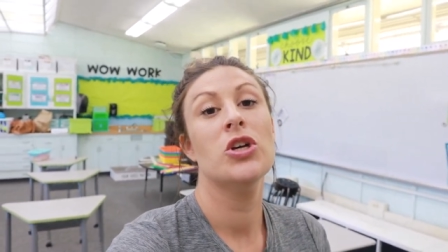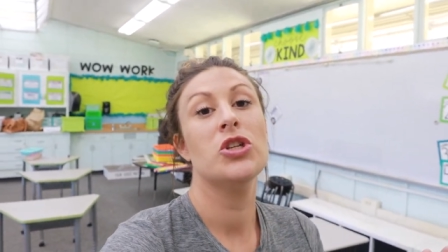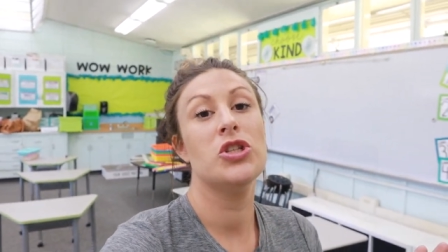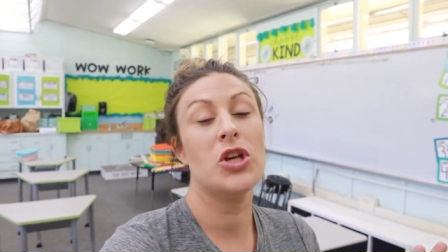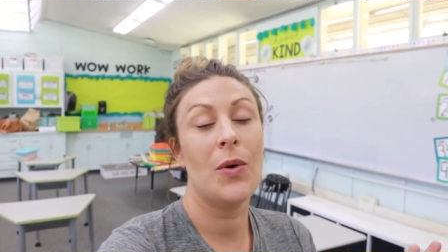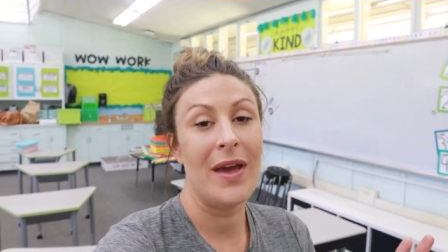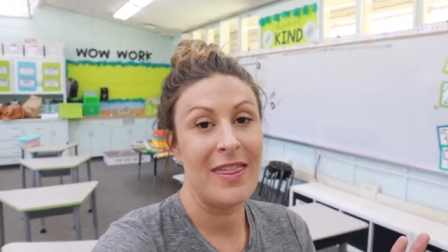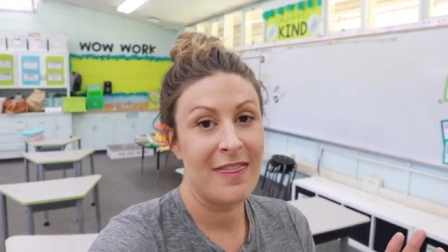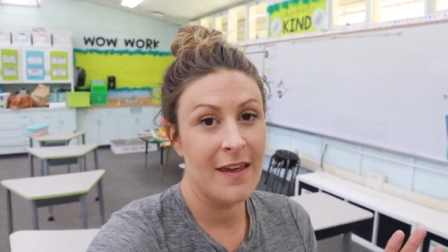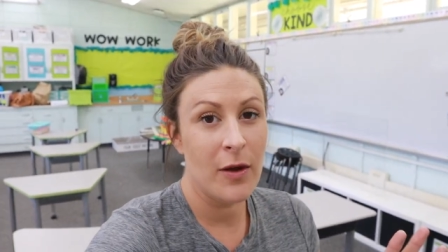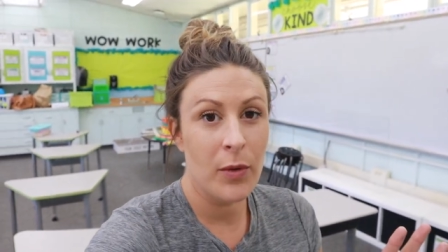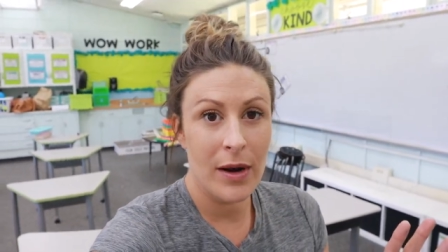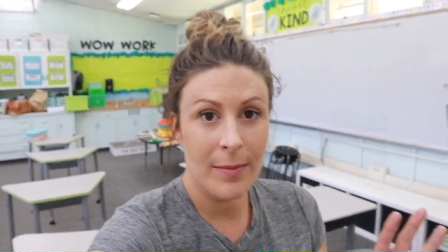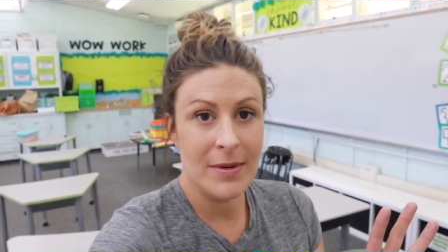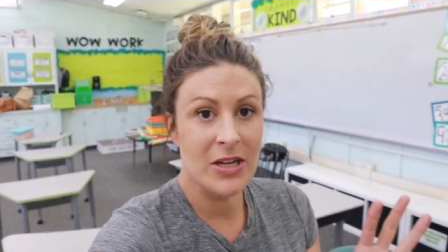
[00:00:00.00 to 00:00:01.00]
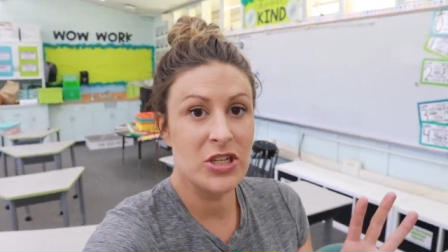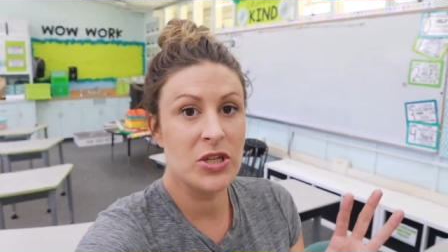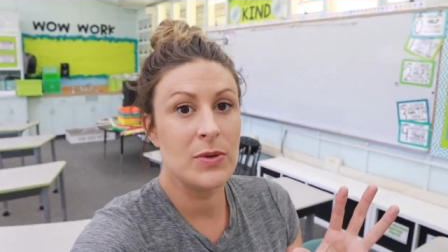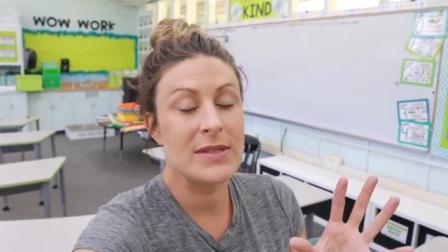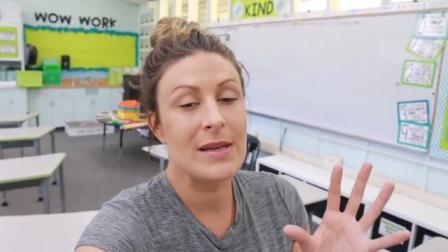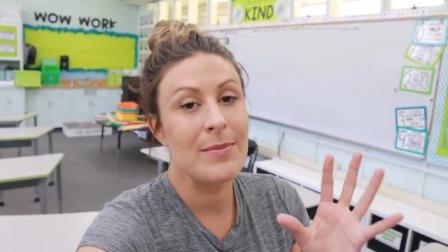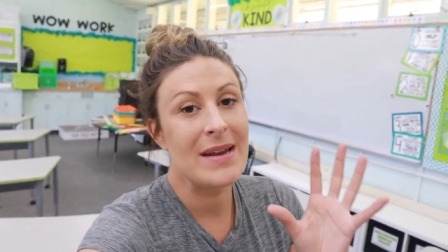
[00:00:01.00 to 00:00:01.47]
So I think what I'm gonna
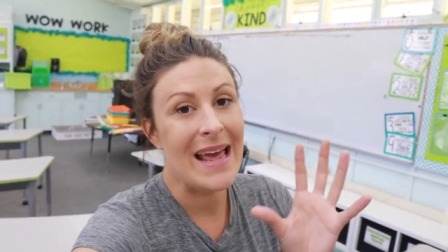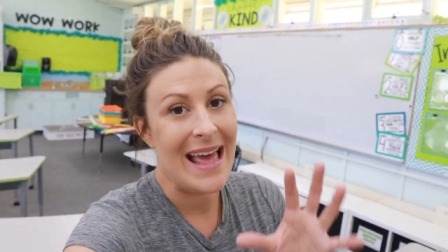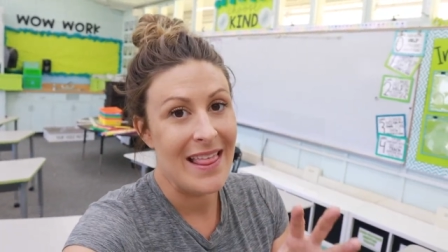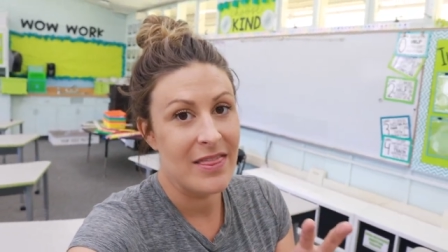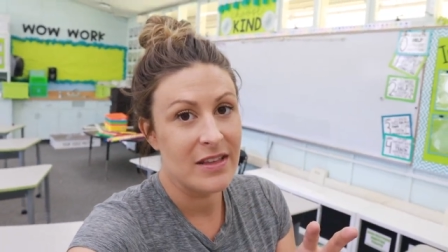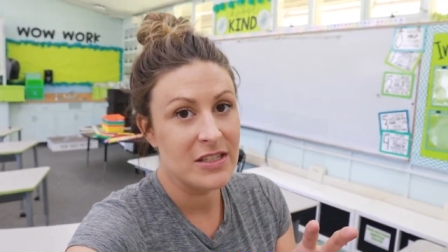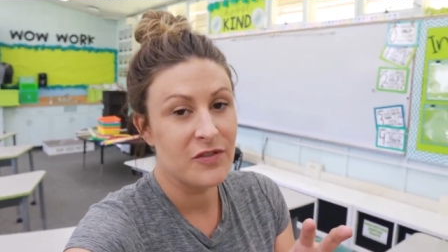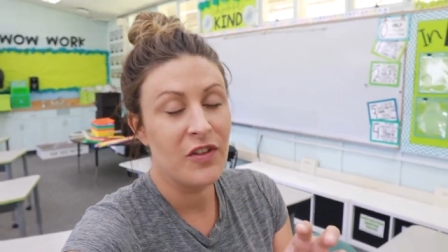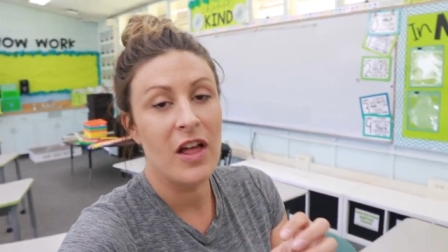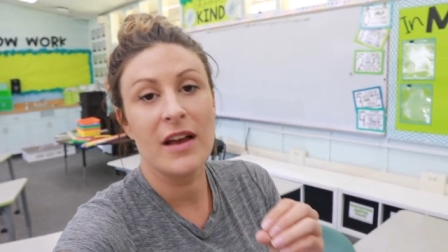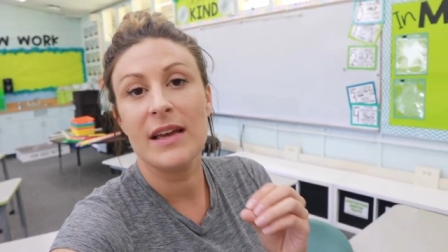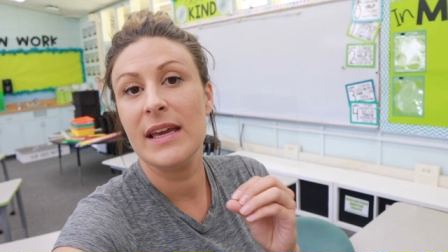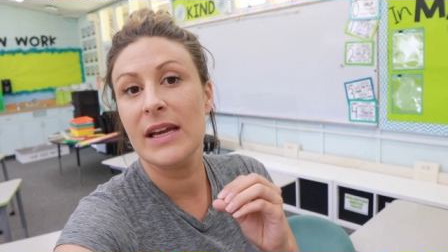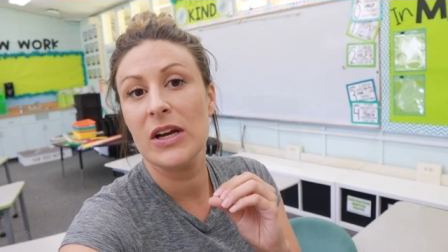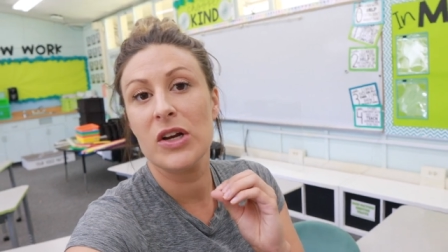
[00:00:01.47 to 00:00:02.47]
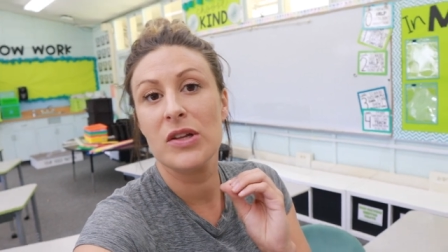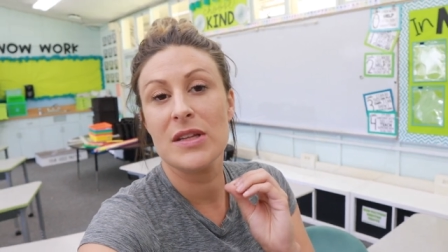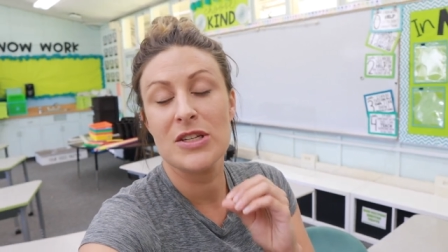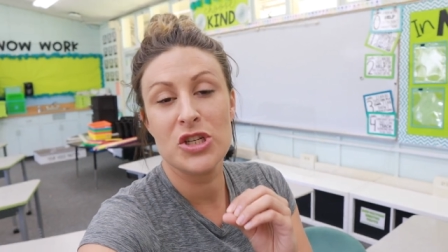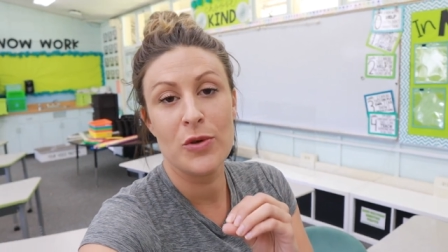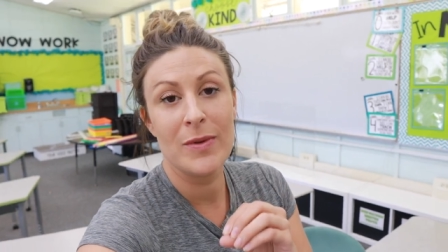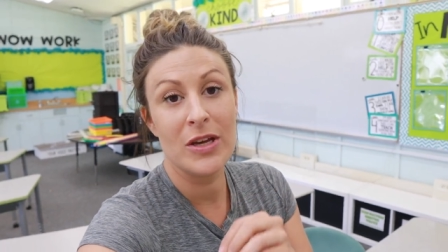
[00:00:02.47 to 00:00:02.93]
do is I'm gonna end this vlog here.
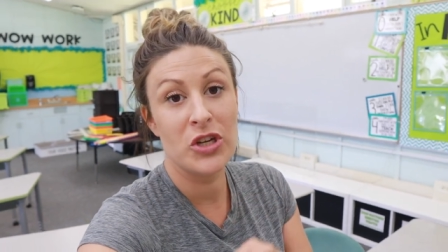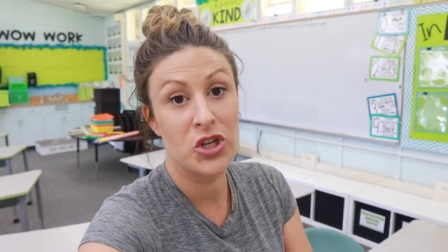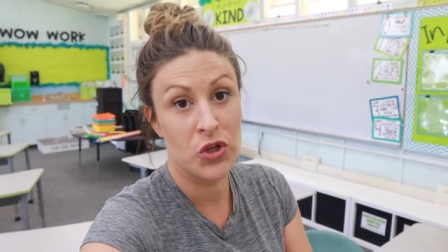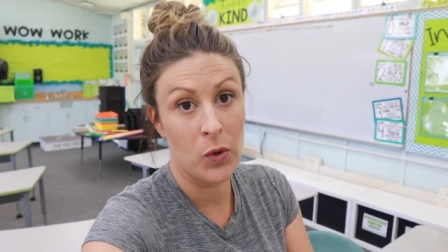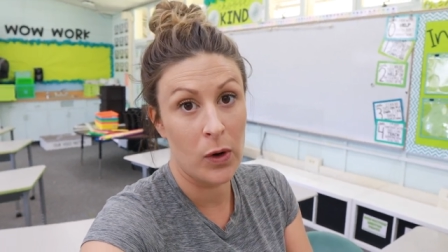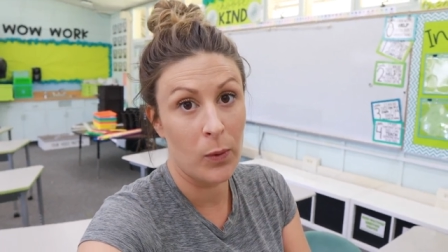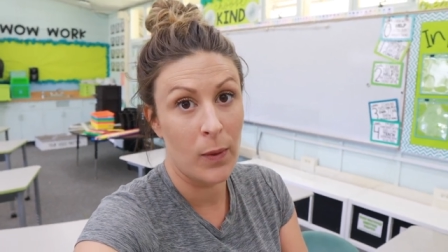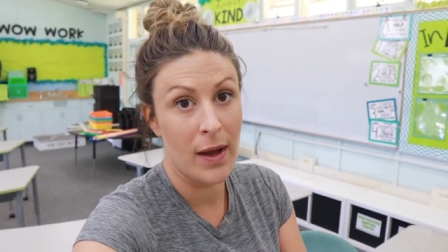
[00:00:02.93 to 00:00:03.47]
This should be a short